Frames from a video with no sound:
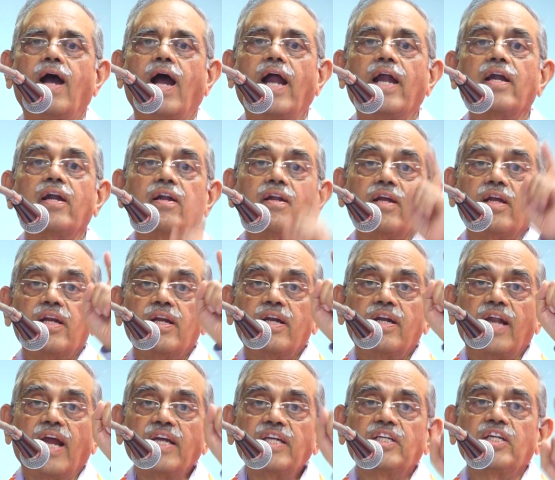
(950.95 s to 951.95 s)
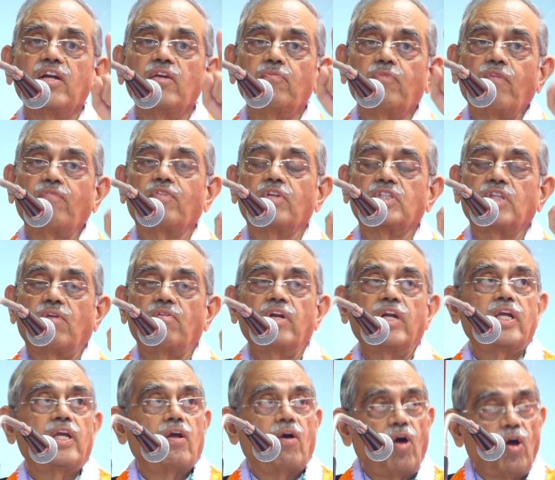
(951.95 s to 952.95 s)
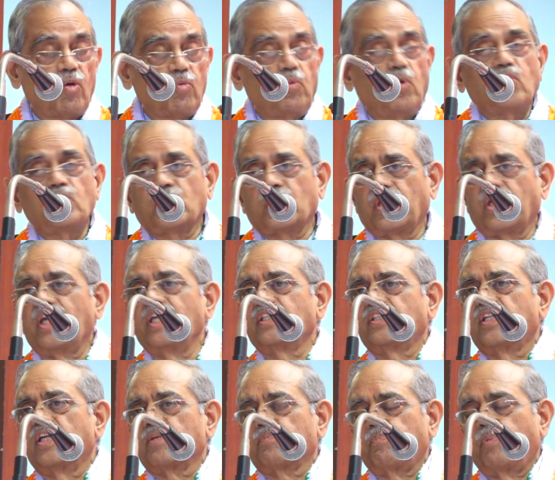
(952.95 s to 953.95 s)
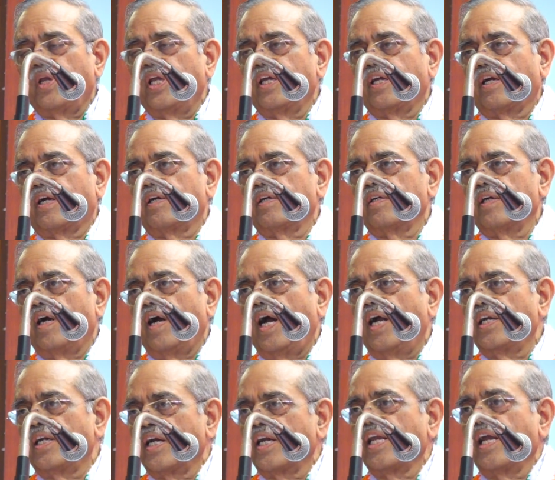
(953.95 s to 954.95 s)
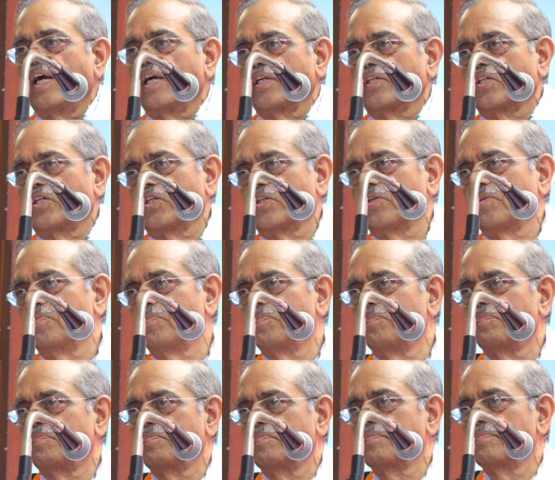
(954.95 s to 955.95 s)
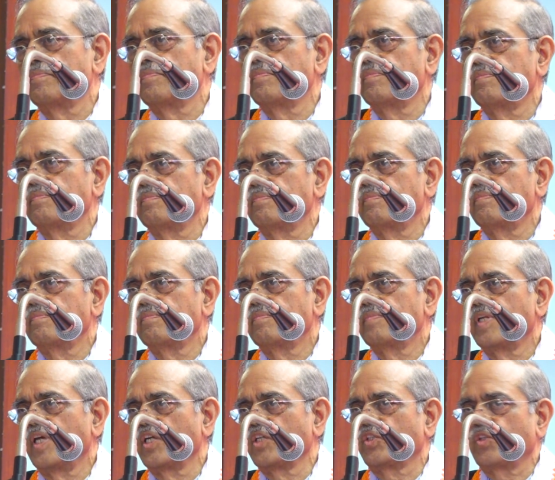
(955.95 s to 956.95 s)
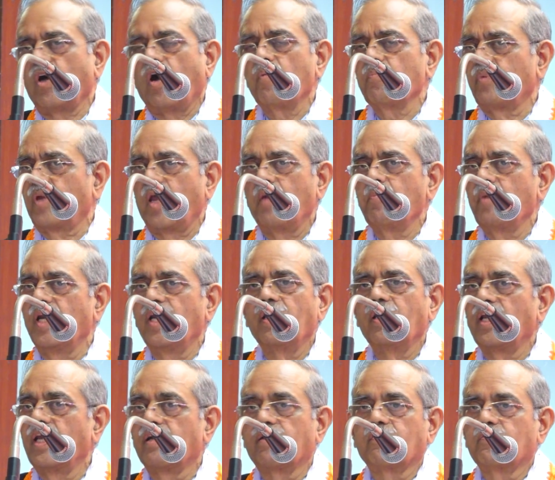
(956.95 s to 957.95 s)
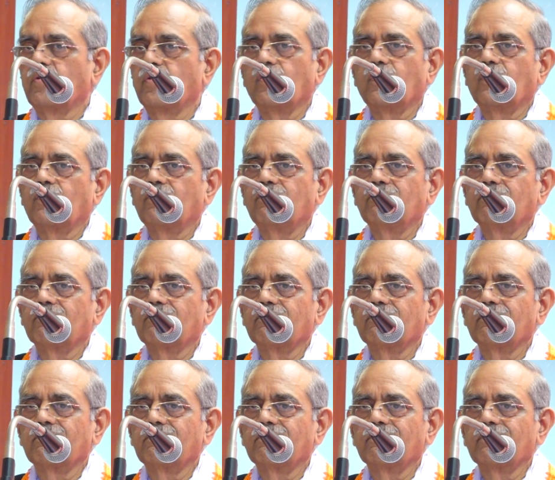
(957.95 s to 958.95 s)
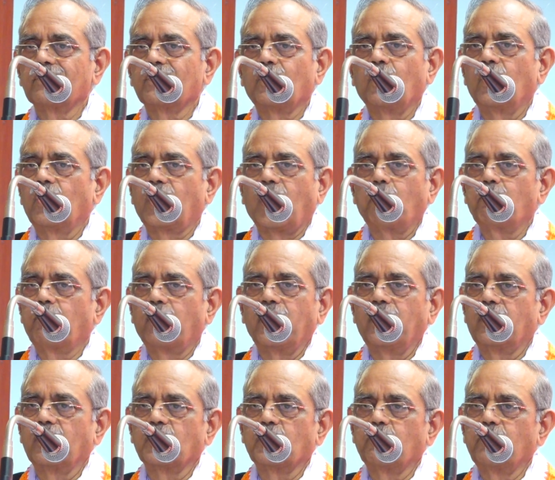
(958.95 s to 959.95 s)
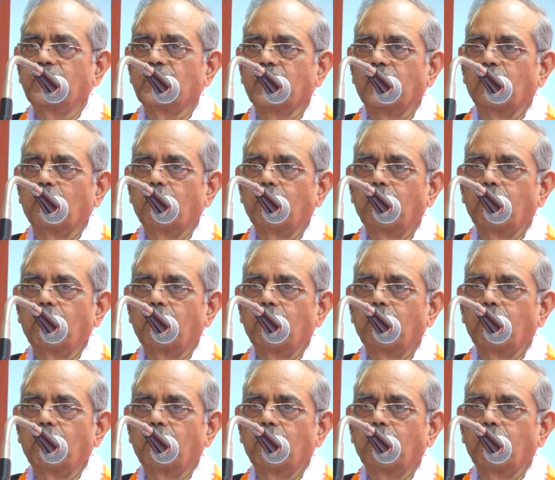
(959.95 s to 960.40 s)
And in 1957, he almost reached the peak, 100 yards. A storm came in, he couldn't complete his mission.